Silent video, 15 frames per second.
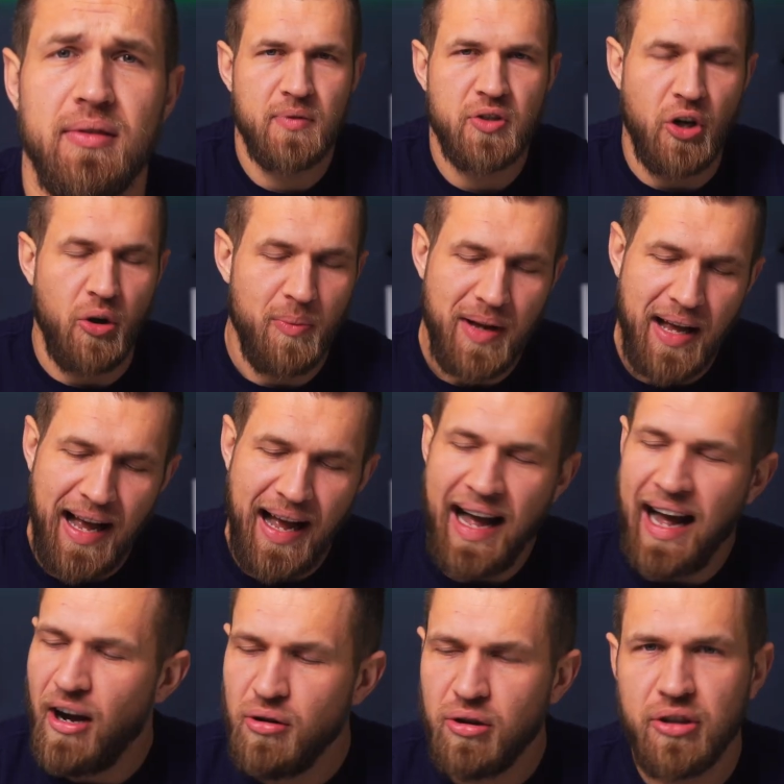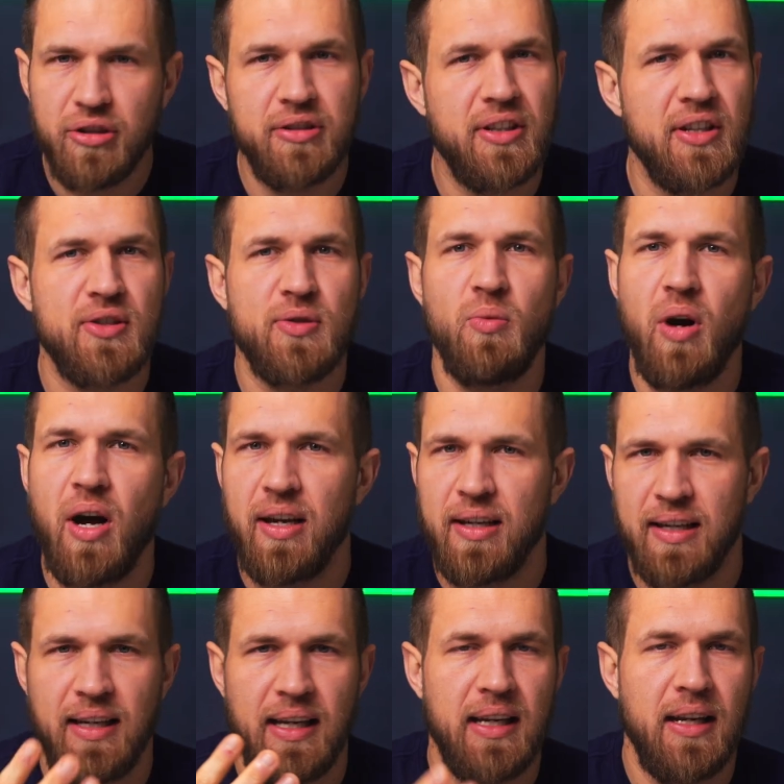So how could this
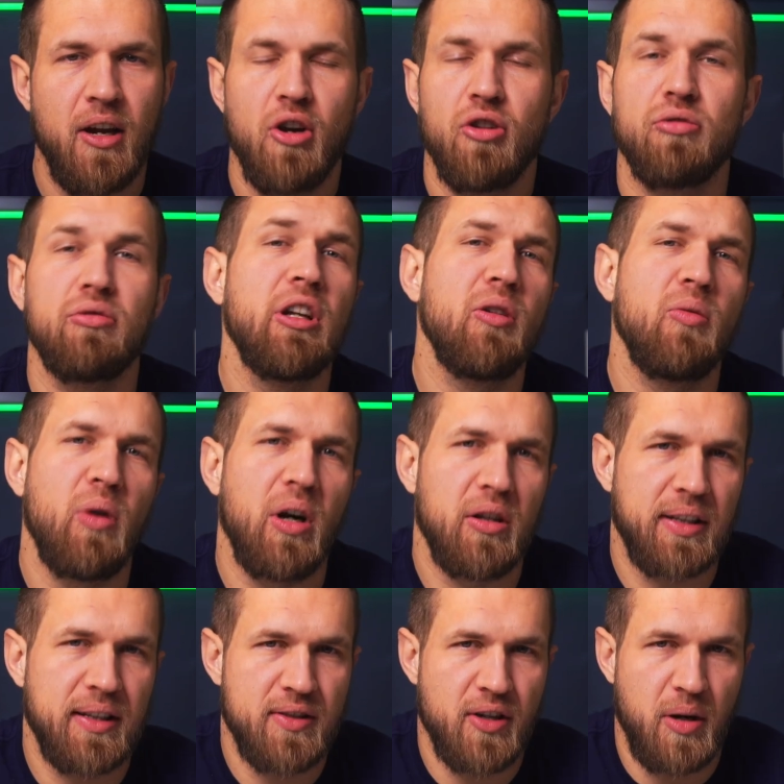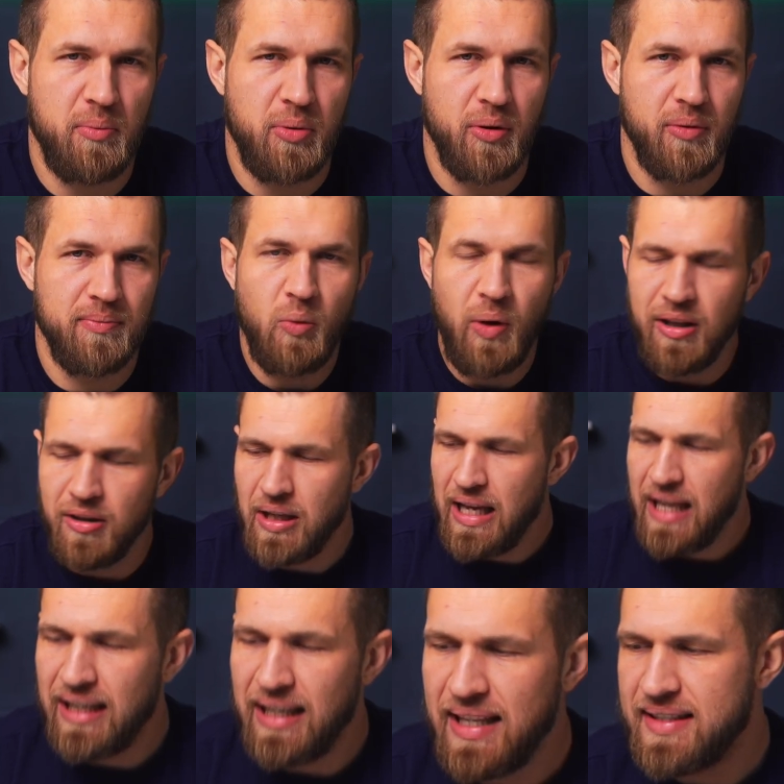work in a real world example? Well,
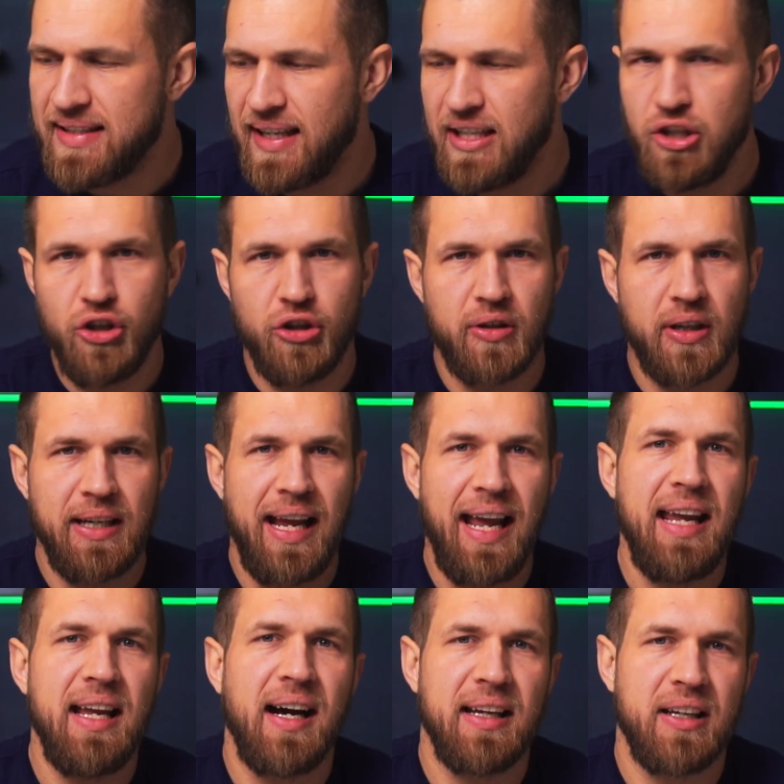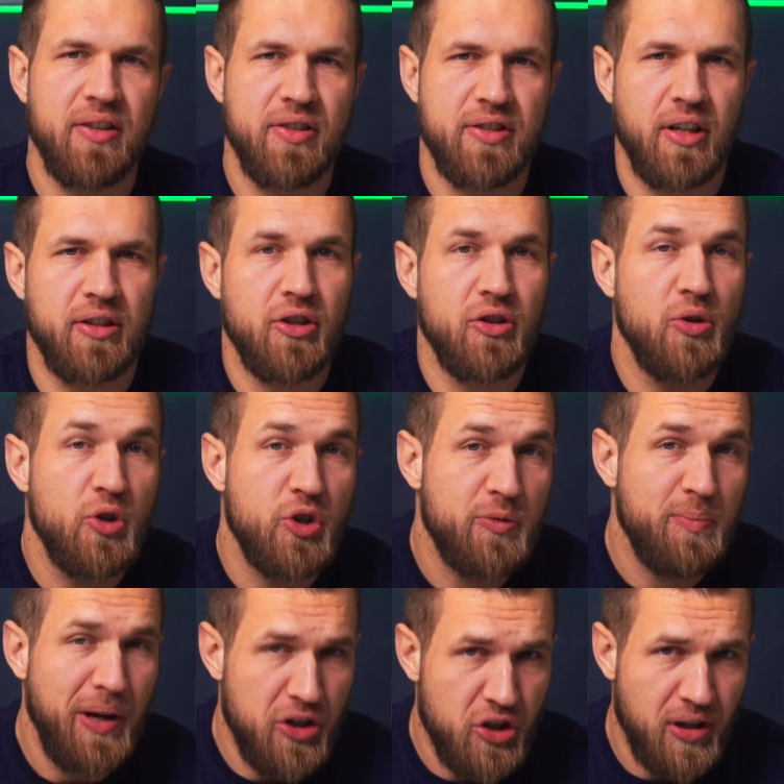let's say you're an AI consultant who
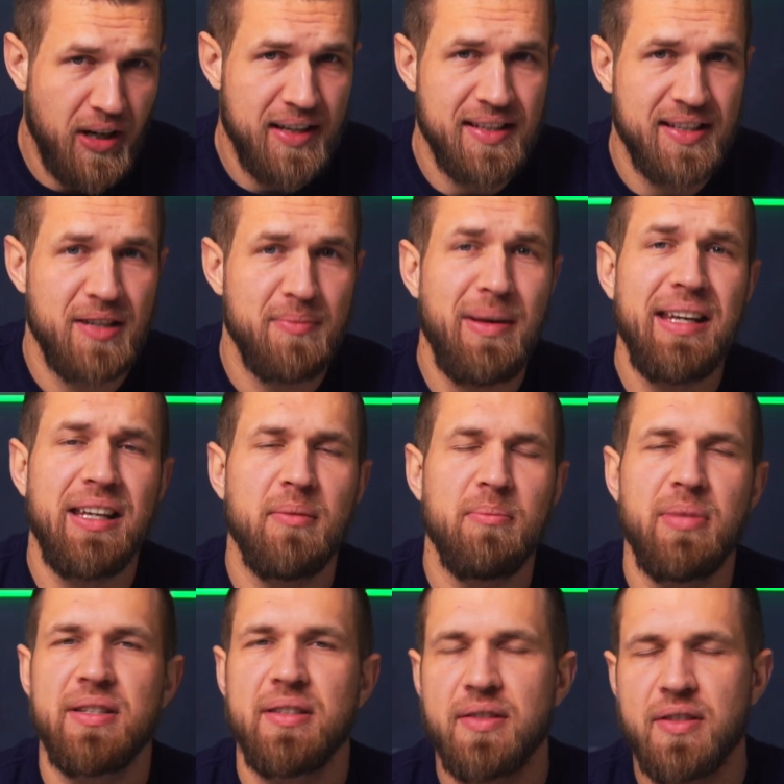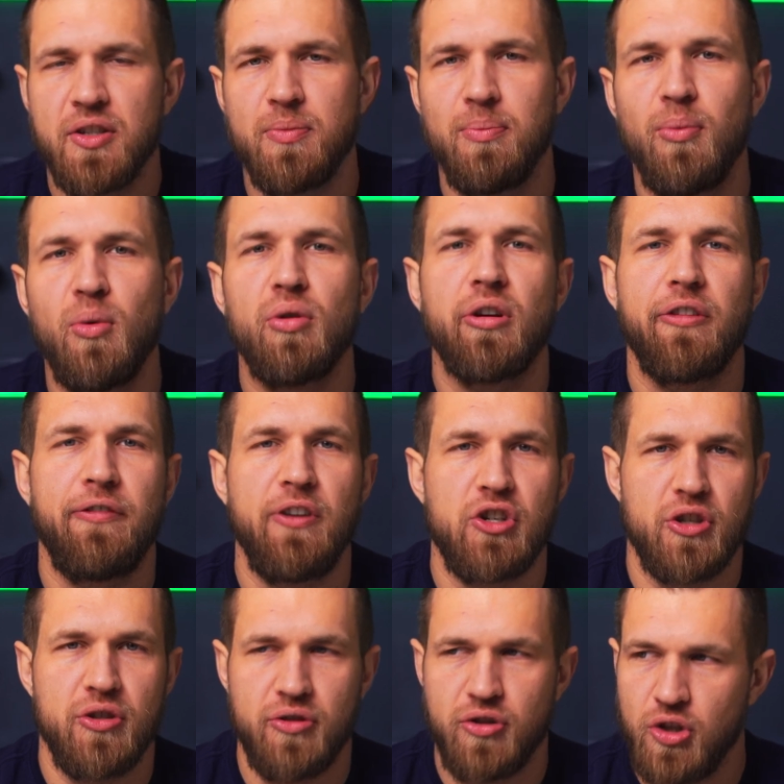specializes in making businesses more
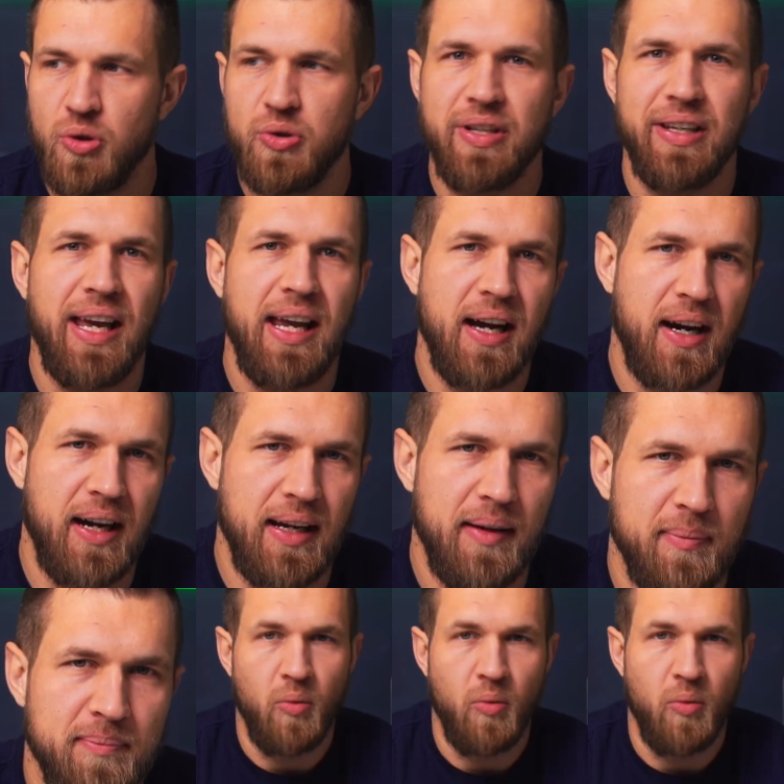efficient using AI.